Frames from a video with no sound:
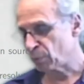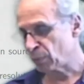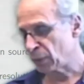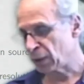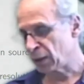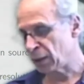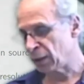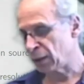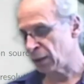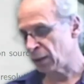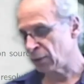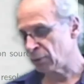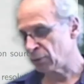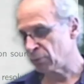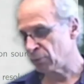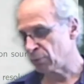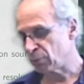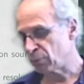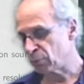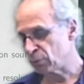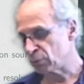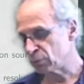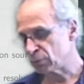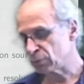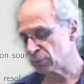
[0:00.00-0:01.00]

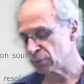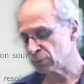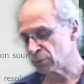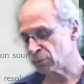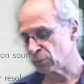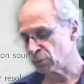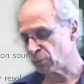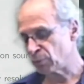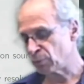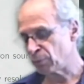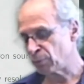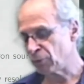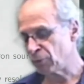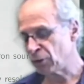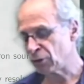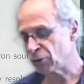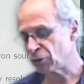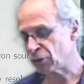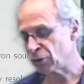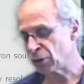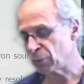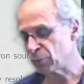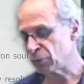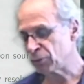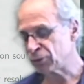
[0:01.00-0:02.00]
with
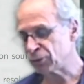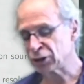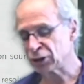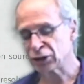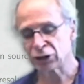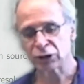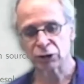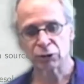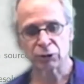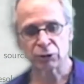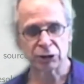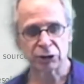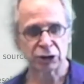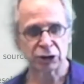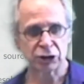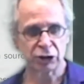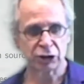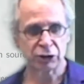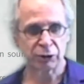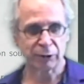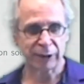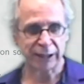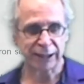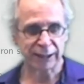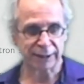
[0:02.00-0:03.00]
Thermo Fisher or
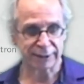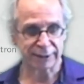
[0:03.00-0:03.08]
GOL